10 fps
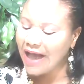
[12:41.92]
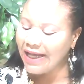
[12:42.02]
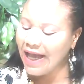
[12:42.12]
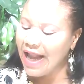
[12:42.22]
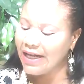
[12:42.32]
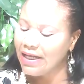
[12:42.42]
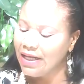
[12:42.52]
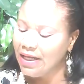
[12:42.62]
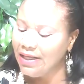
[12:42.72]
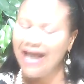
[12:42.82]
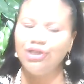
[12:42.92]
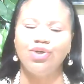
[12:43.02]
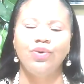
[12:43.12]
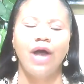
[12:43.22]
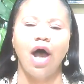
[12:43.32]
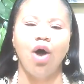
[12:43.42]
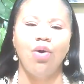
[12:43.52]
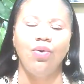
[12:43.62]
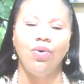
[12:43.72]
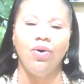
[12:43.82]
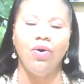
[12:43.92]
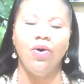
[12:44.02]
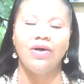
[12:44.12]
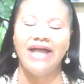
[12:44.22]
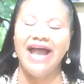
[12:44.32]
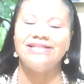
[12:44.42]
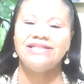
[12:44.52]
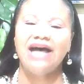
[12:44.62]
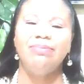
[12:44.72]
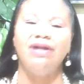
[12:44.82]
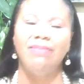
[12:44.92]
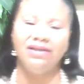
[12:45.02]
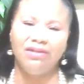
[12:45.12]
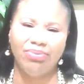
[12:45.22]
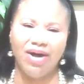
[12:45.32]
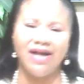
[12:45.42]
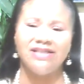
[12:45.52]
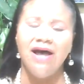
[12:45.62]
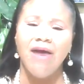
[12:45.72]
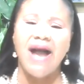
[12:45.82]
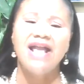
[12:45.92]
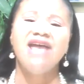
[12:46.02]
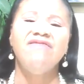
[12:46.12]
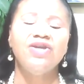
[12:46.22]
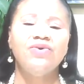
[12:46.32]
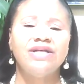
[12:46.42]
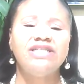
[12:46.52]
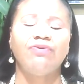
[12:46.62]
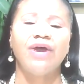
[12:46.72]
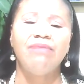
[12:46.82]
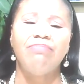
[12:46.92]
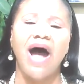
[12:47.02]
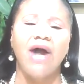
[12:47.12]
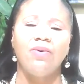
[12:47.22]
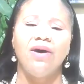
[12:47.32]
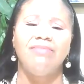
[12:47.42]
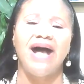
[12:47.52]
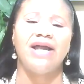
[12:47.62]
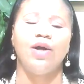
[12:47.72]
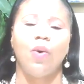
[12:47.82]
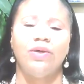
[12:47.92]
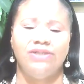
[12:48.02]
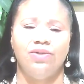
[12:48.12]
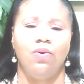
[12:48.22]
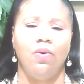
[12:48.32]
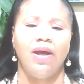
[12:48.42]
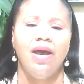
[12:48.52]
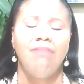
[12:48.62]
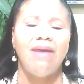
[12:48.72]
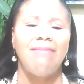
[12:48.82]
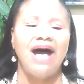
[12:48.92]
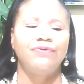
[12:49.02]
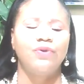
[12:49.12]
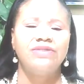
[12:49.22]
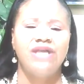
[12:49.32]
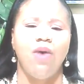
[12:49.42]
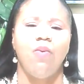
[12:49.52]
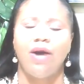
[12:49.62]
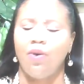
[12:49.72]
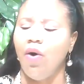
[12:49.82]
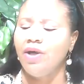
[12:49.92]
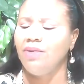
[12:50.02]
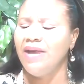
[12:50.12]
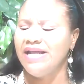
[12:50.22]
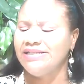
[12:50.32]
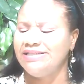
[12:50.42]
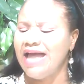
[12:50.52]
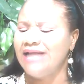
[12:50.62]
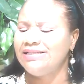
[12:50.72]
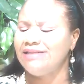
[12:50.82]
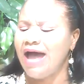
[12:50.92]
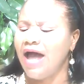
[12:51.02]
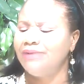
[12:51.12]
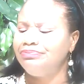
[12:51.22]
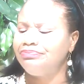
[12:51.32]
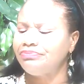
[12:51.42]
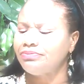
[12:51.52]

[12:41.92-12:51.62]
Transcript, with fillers: i can't let you go or can't stop them about the products by giving you this free bottle of my anointing oil, my Matthew 10 1 oil. And it says that